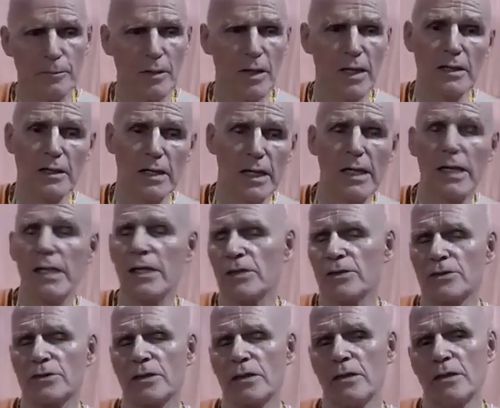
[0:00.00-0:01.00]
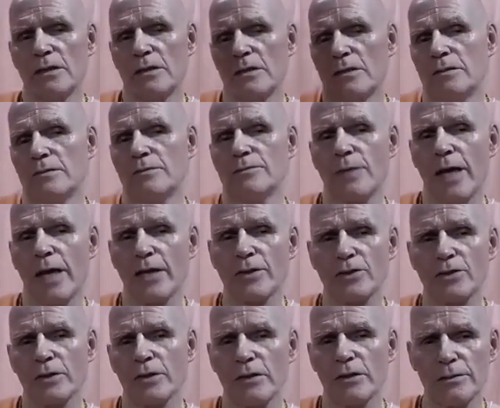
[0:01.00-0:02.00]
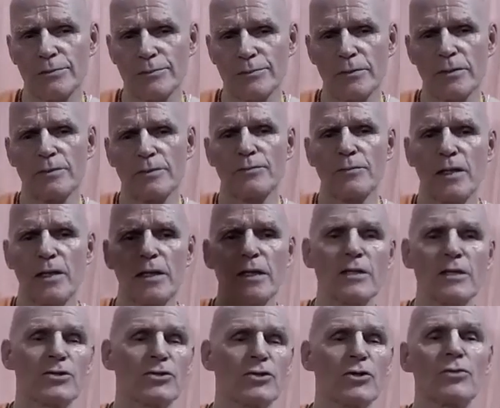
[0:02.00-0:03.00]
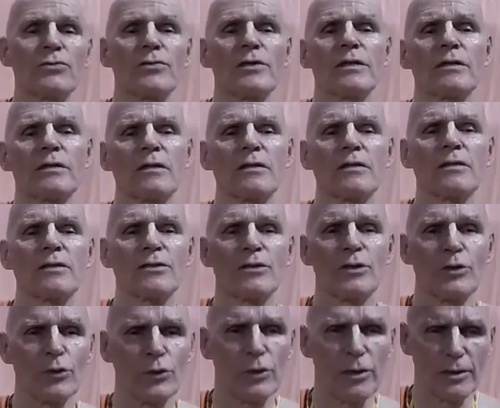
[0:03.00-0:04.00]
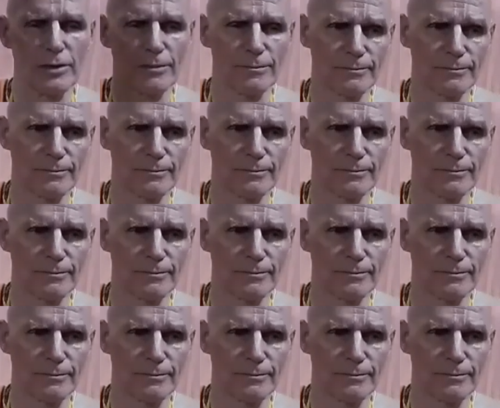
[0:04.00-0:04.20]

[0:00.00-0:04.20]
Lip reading: engaged, actually, in serving the Lord.